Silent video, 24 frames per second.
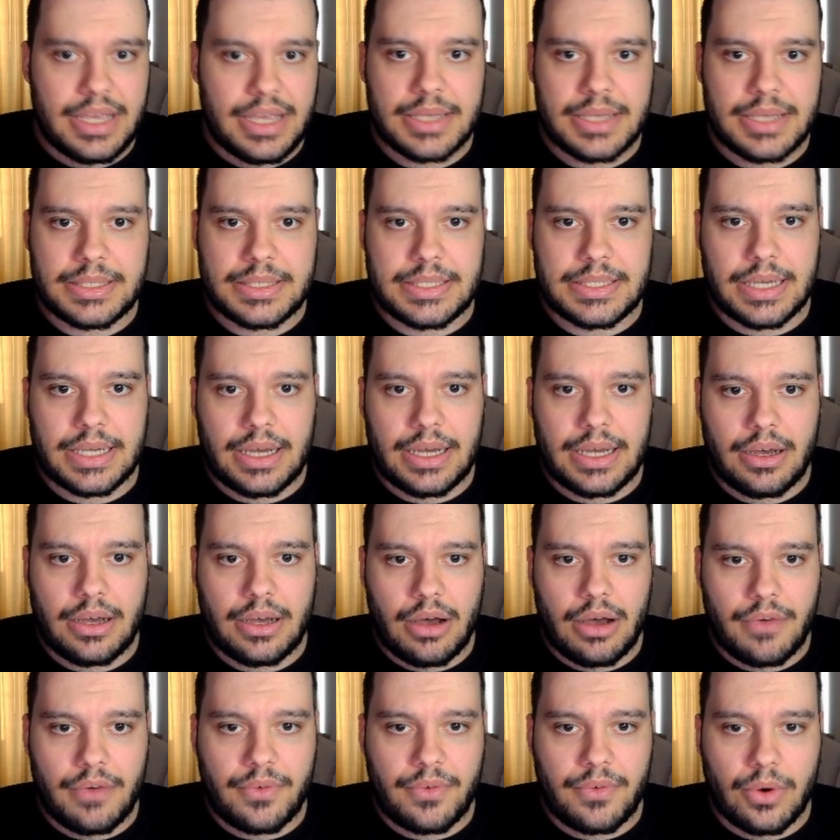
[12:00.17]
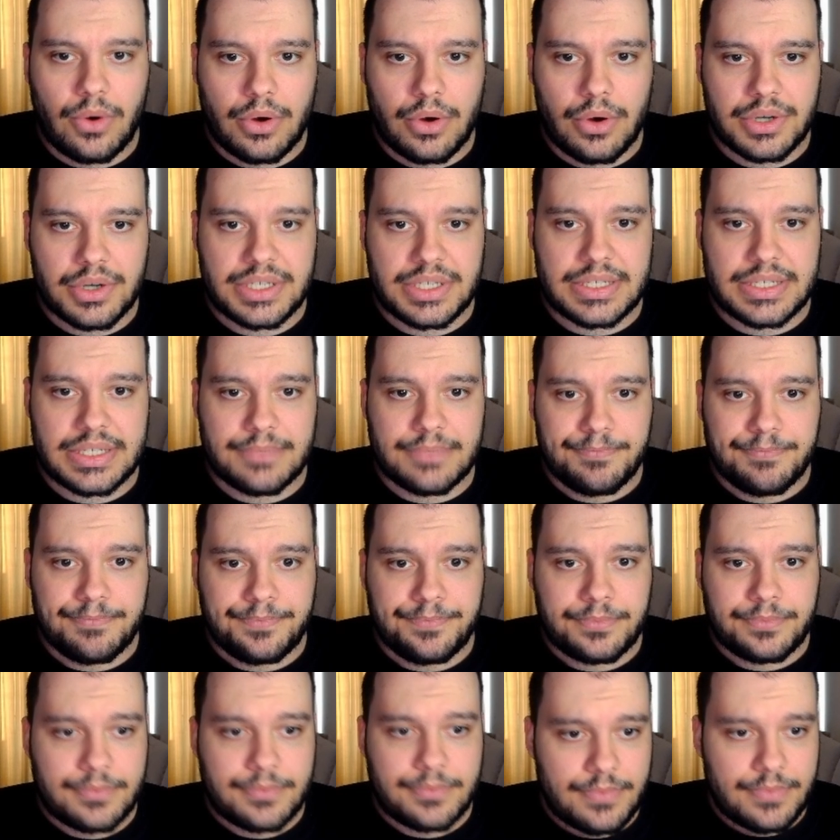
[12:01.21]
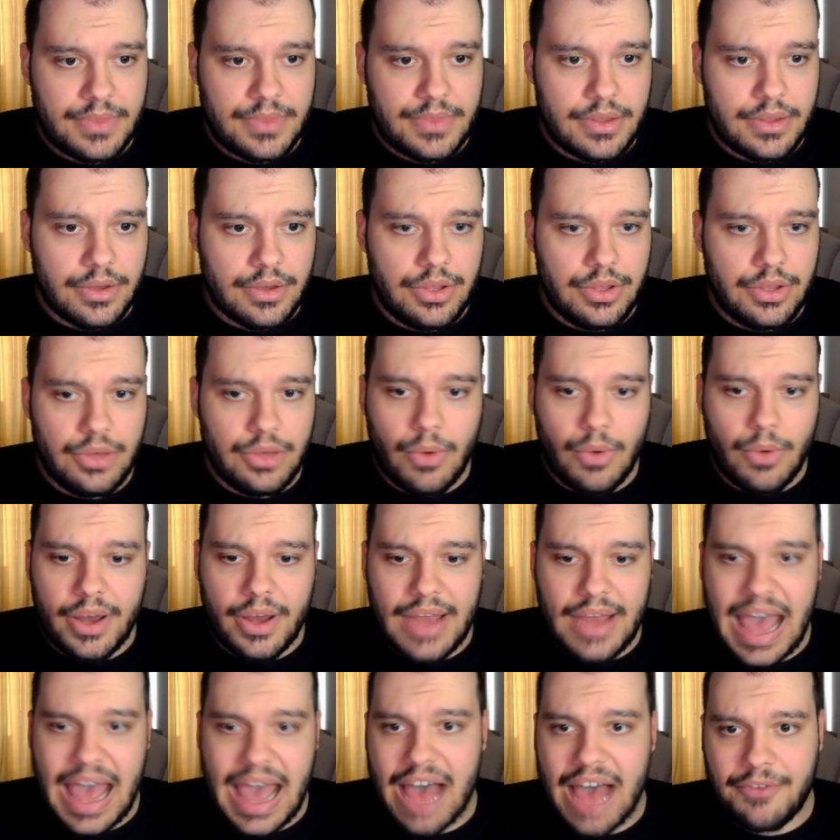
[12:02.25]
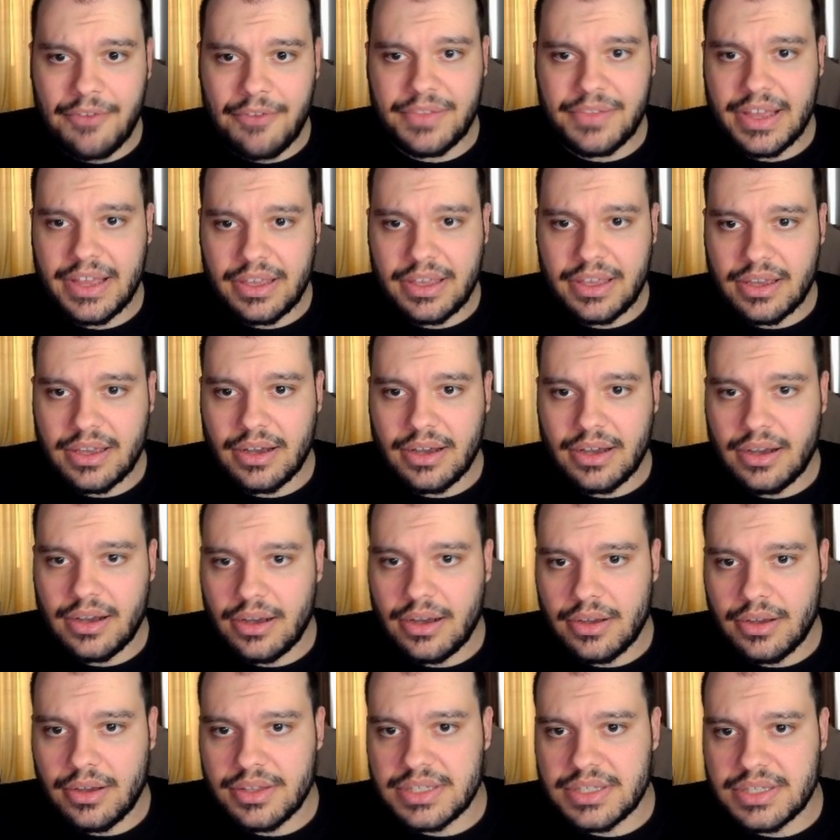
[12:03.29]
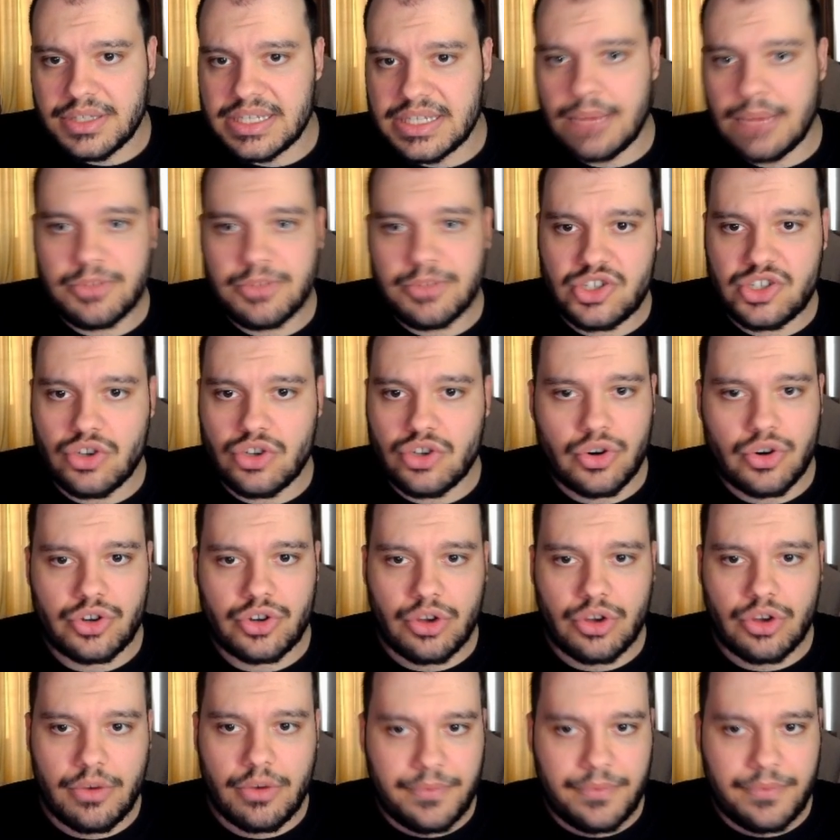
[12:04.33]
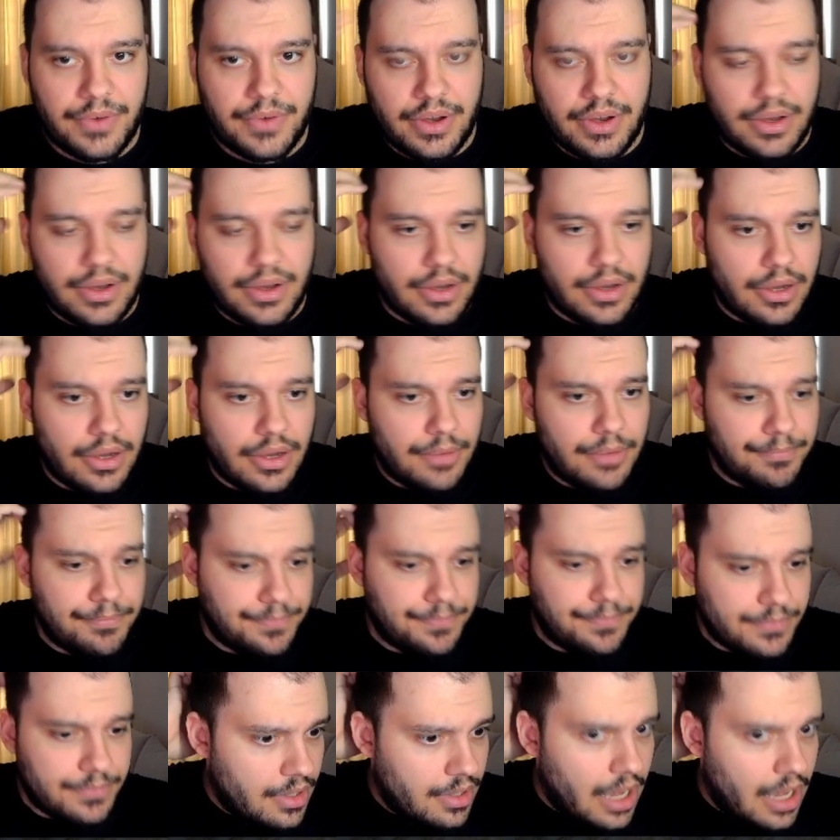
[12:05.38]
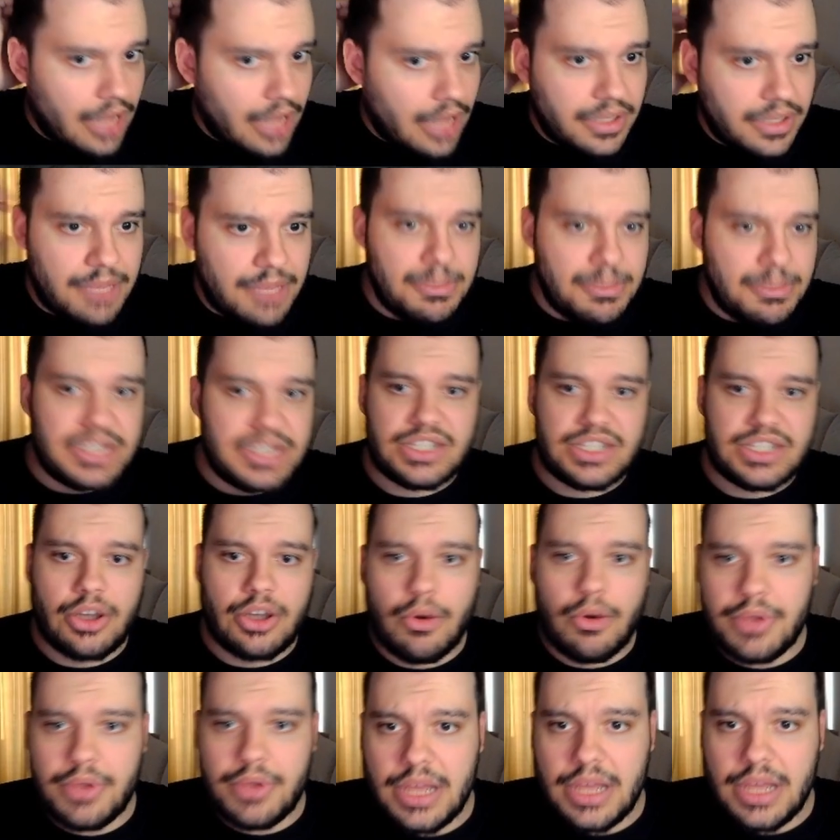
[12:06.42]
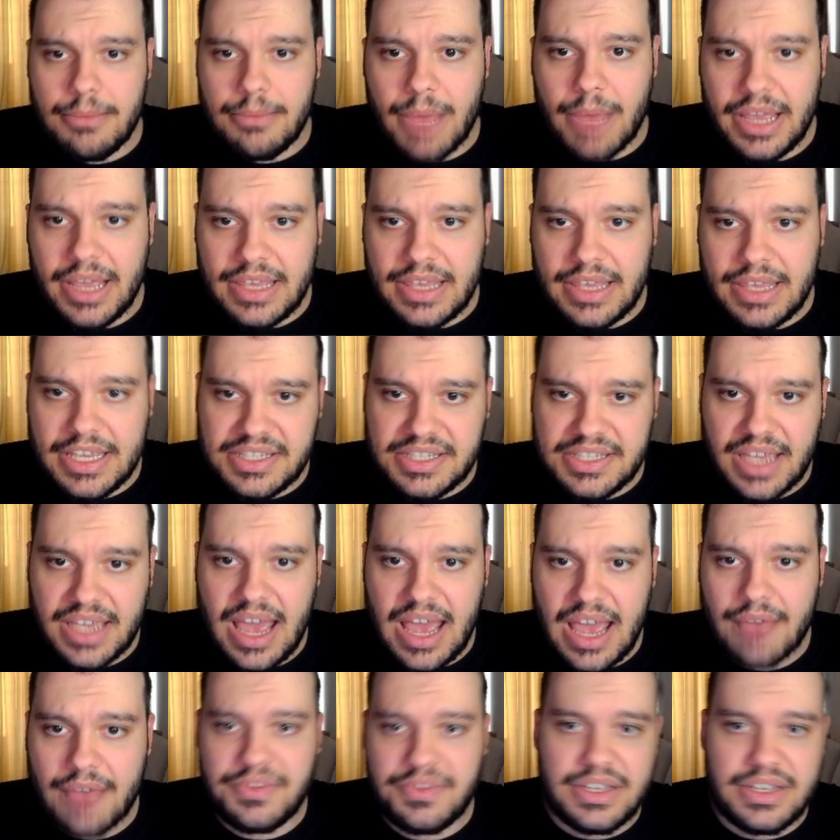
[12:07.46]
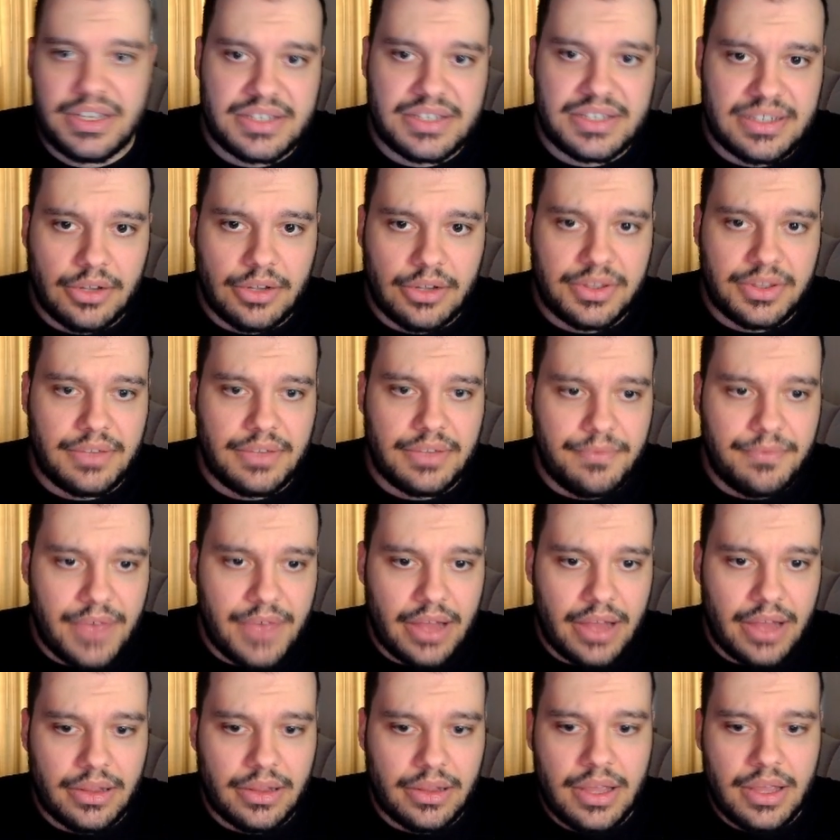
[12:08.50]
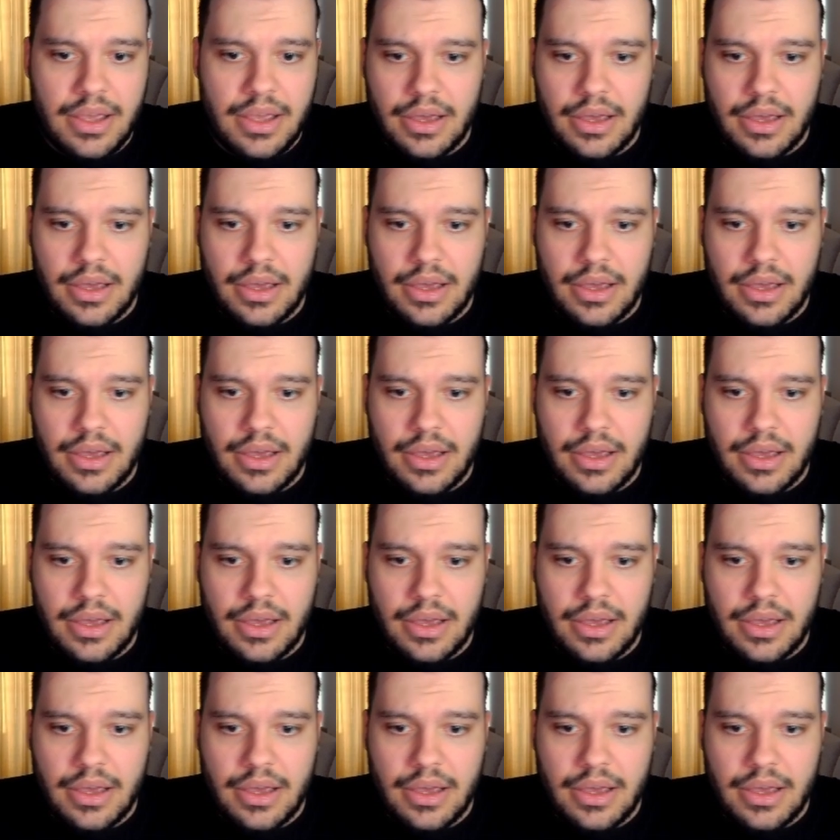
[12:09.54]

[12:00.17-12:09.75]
is of course you want to have like some sort of Alchemy Stone. In my case, I have the Exalted Vel.